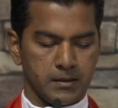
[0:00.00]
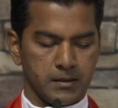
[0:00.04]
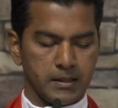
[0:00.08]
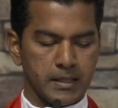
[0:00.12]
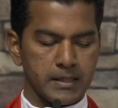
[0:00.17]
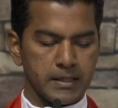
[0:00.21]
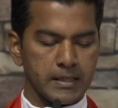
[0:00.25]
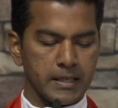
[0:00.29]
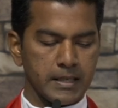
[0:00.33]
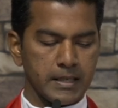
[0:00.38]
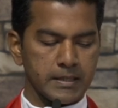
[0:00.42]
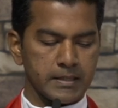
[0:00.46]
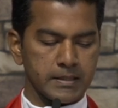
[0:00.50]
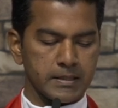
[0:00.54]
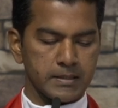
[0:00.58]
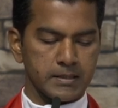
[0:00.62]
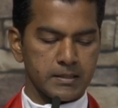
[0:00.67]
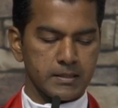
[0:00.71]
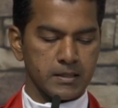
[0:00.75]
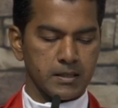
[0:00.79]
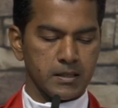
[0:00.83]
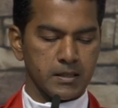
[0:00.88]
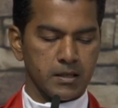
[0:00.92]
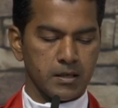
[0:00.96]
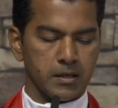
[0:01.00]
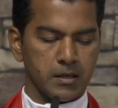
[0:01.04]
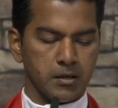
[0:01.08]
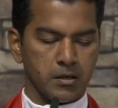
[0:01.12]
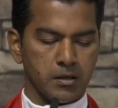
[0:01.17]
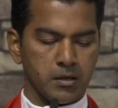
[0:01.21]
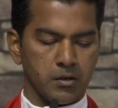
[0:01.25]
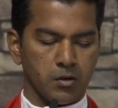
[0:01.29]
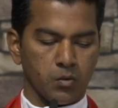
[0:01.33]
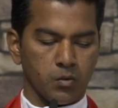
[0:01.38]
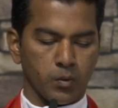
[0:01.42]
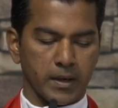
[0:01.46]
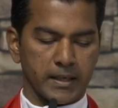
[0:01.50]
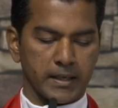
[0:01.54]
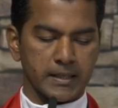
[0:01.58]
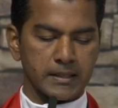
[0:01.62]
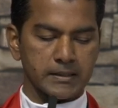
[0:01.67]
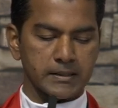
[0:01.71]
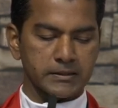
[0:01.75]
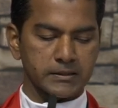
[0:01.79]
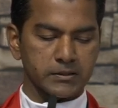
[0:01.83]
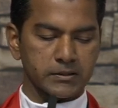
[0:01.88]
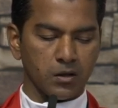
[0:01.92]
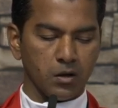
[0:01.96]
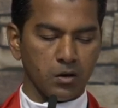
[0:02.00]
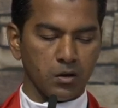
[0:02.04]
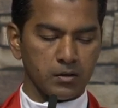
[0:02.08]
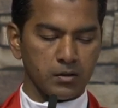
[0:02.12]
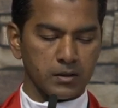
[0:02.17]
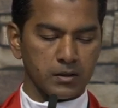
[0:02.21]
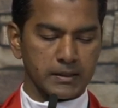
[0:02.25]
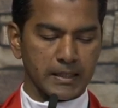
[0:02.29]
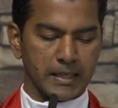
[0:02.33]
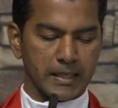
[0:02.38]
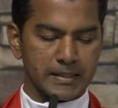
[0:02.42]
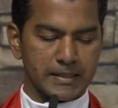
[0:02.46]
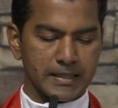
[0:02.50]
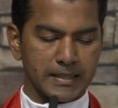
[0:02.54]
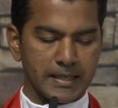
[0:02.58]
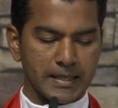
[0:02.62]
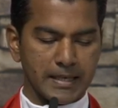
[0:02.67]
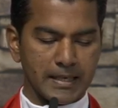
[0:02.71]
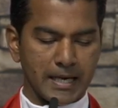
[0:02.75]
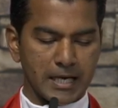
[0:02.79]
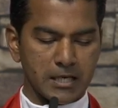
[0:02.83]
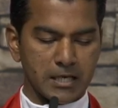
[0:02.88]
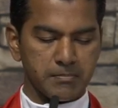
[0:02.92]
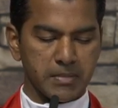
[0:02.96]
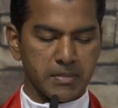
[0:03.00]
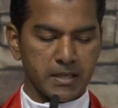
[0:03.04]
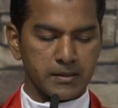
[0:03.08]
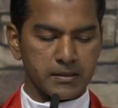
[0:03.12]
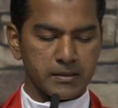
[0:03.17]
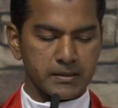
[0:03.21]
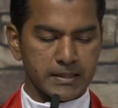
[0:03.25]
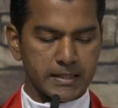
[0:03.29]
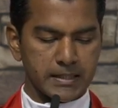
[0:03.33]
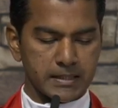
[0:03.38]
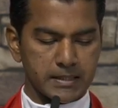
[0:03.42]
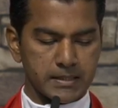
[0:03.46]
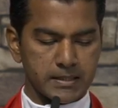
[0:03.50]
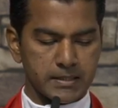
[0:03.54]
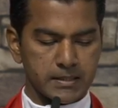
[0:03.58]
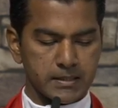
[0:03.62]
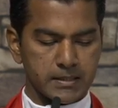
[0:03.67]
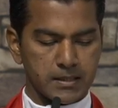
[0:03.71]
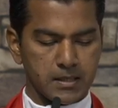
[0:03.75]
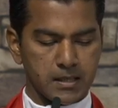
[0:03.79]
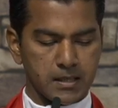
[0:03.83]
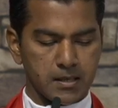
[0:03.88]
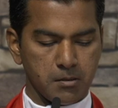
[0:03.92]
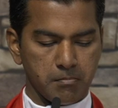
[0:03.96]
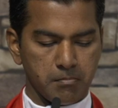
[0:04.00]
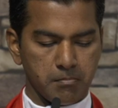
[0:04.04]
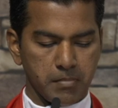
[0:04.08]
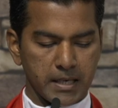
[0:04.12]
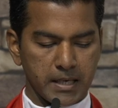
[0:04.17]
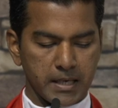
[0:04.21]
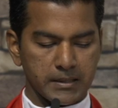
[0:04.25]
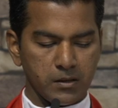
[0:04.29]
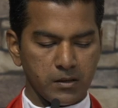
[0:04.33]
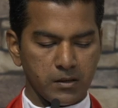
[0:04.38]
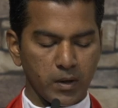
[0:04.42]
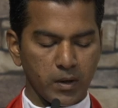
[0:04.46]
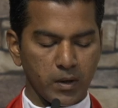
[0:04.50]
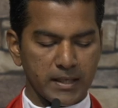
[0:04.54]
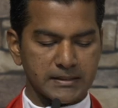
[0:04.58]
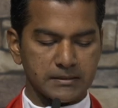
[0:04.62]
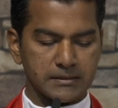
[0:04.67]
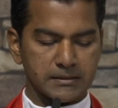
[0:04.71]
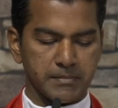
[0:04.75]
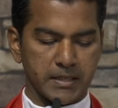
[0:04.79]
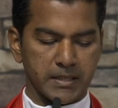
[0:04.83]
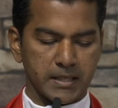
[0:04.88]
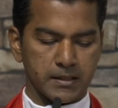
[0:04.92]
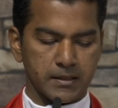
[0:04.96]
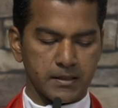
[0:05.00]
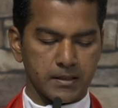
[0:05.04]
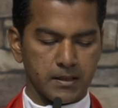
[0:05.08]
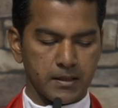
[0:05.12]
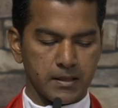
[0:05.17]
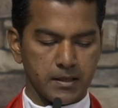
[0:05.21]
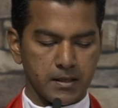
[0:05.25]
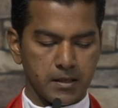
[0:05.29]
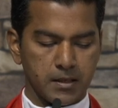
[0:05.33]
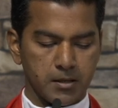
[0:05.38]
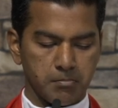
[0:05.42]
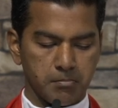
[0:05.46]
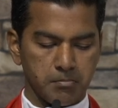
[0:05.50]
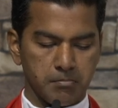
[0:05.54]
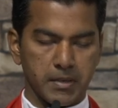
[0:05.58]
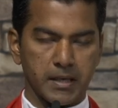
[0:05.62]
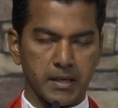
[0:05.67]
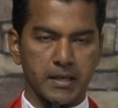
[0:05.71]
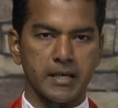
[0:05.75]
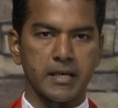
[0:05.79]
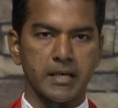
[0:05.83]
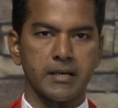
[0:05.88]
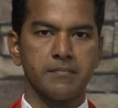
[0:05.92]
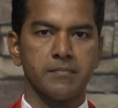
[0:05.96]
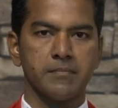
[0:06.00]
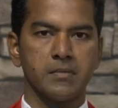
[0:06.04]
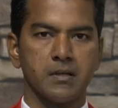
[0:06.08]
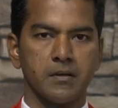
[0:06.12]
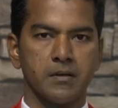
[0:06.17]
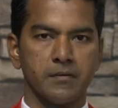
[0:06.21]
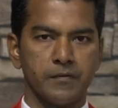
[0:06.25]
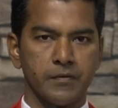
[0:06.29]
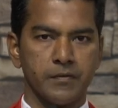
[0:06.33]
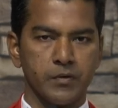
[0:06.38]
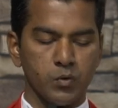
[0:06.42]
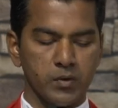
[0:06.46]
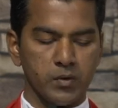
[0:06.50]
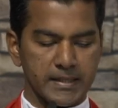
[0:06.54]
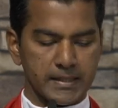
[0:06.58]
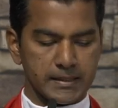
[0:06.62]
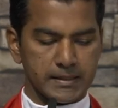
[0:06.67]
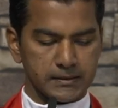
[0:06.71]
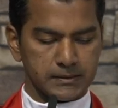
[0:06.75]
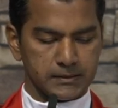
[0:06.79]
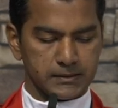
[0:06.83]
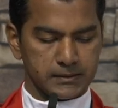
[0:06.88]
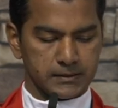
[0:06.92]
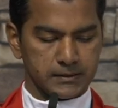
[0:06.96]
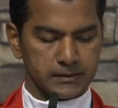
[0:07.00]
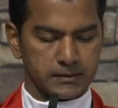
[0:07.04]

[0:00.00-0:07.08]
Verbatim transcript: Then Herod, when he saw that he had been tricked by the wise men, became furious,